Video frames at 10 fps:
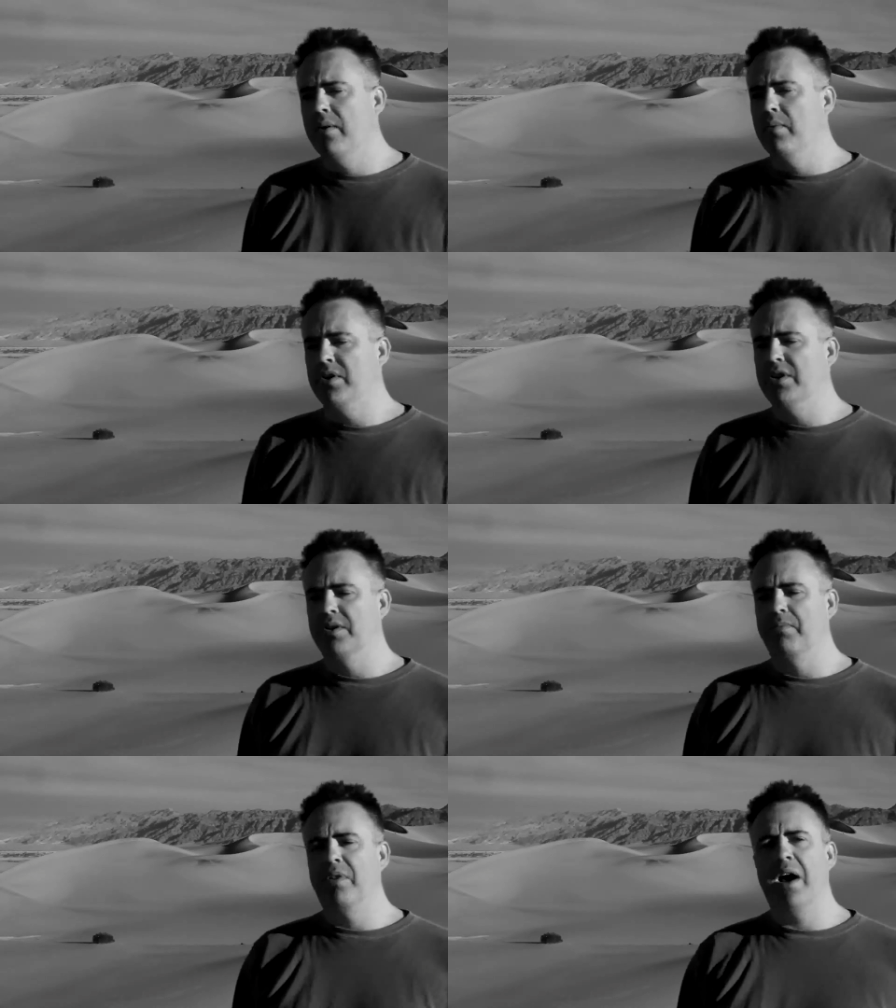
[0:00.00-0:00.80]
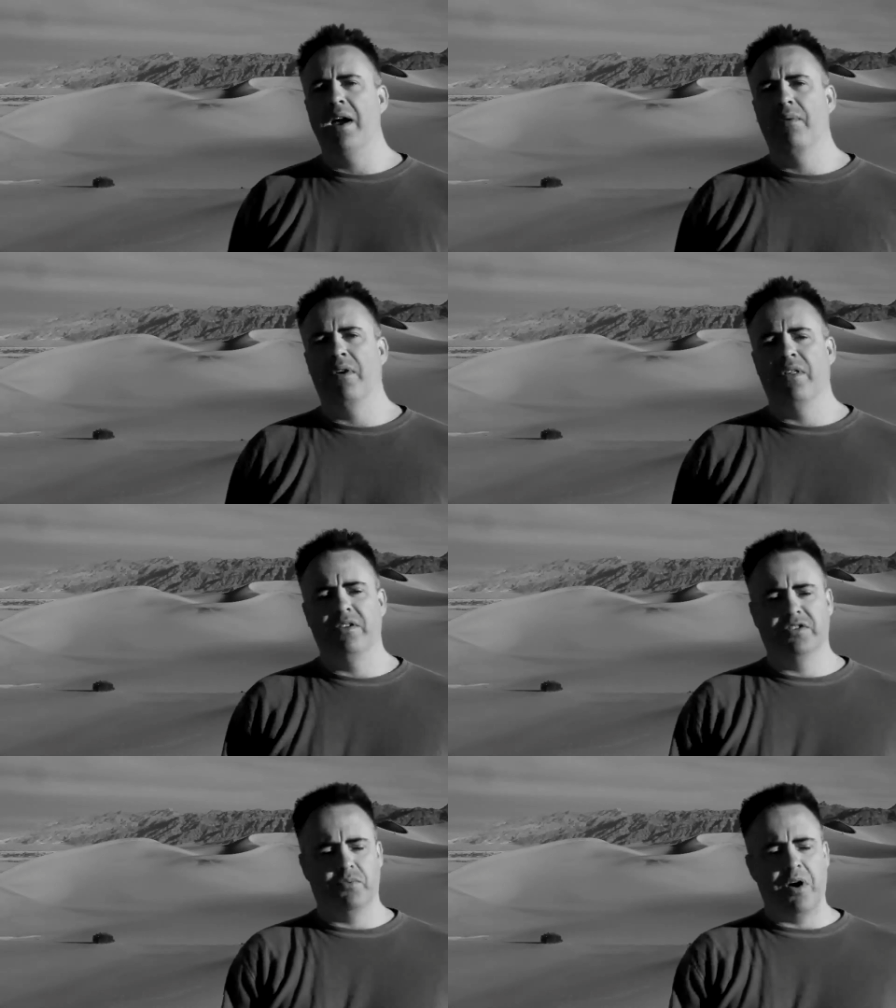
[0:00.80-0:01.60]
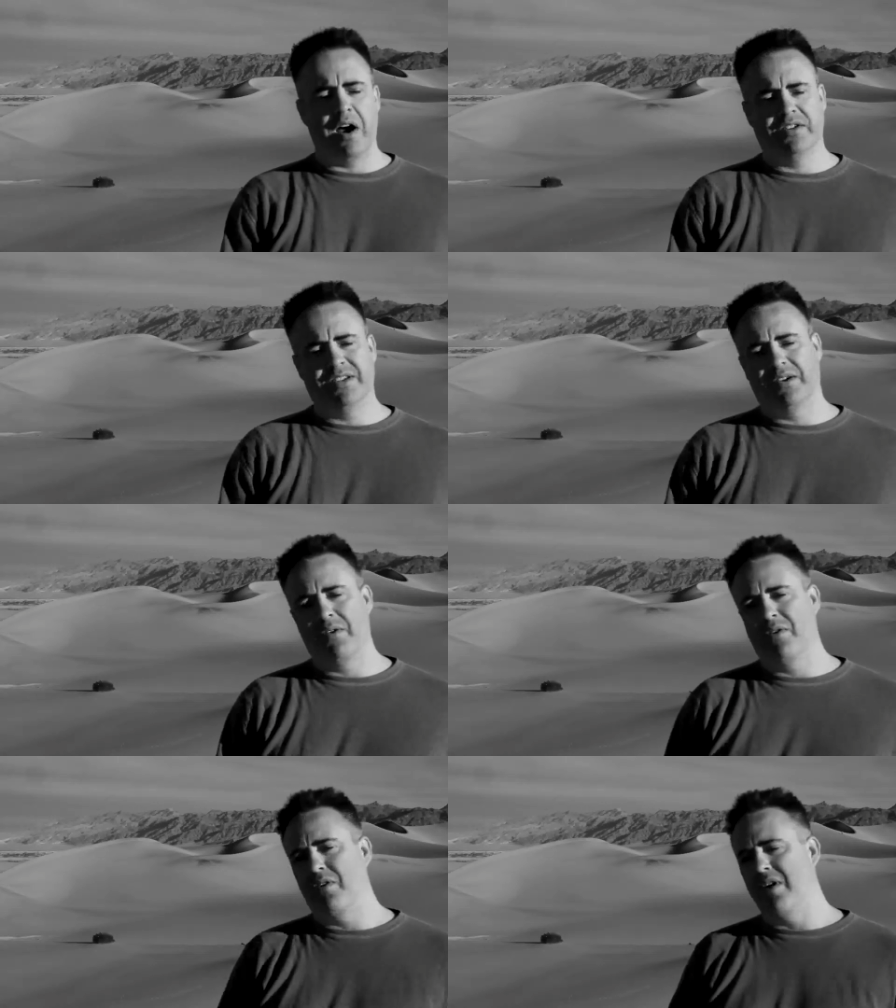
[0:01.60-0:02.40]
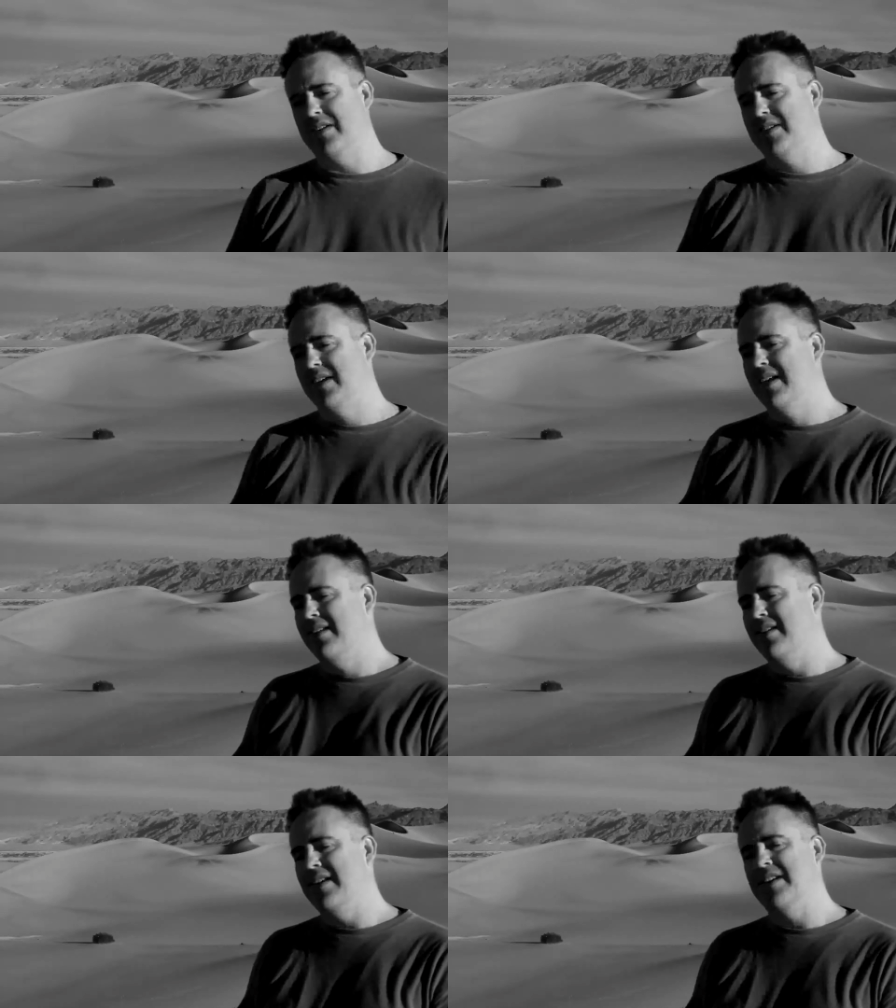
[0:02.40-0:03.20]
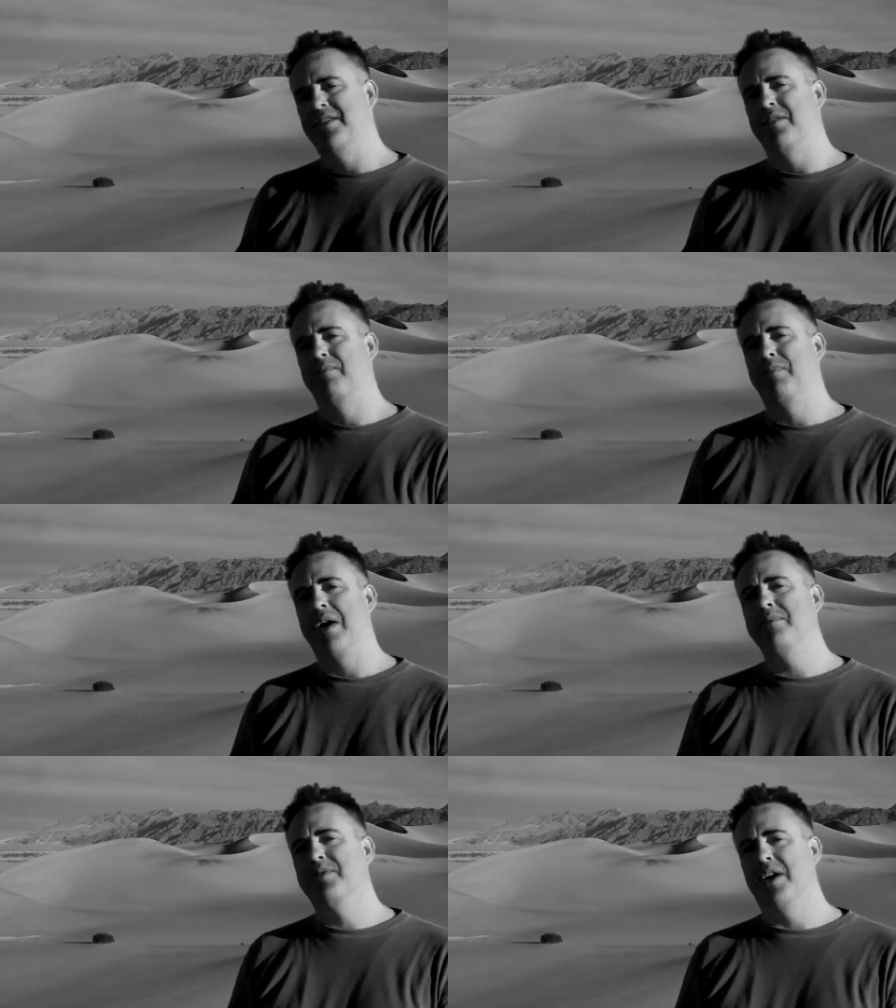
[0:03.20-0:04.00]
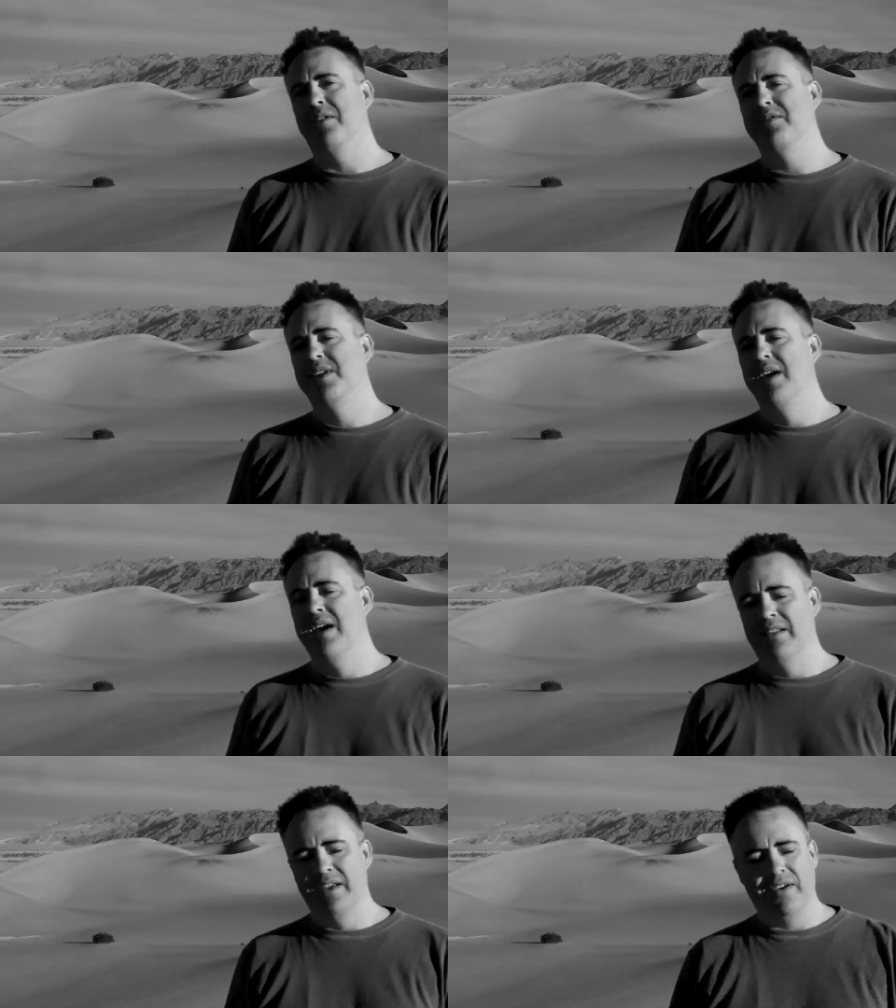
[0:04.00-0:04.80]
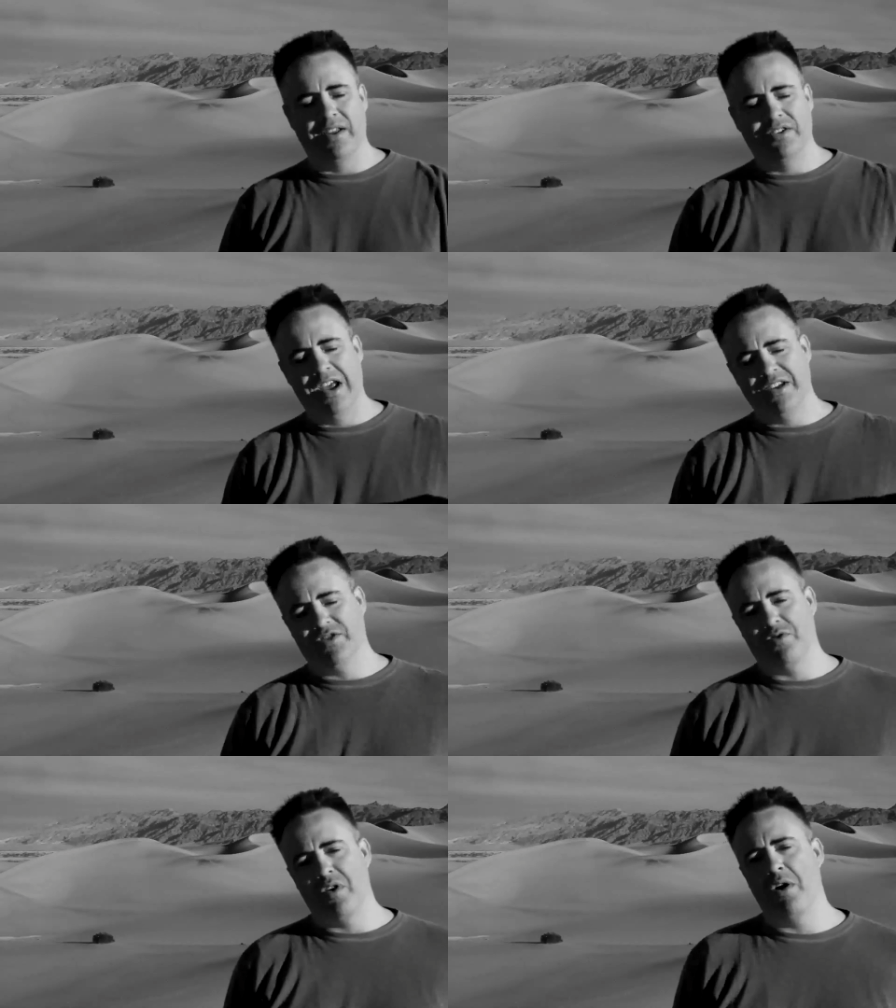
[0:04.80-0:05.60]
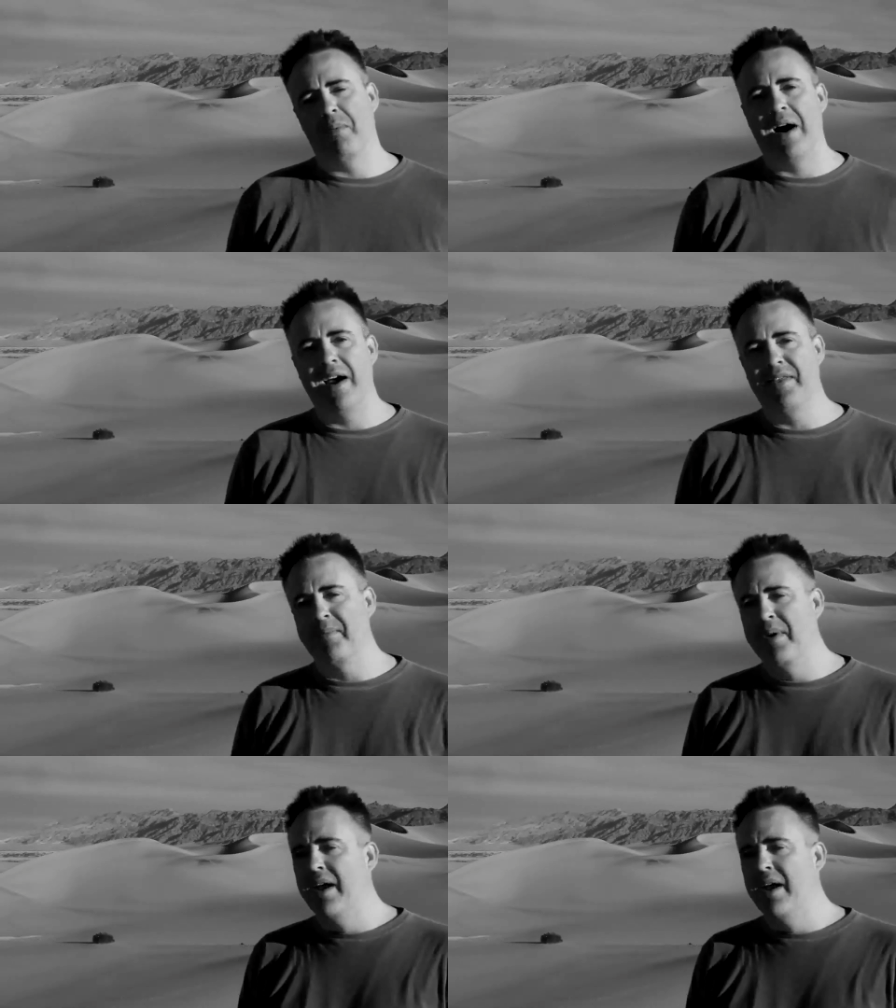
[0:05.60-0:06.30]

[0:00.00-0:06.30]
which is a playa where there's rocks that go across the desert by themselves, leaving a nice trail behind them.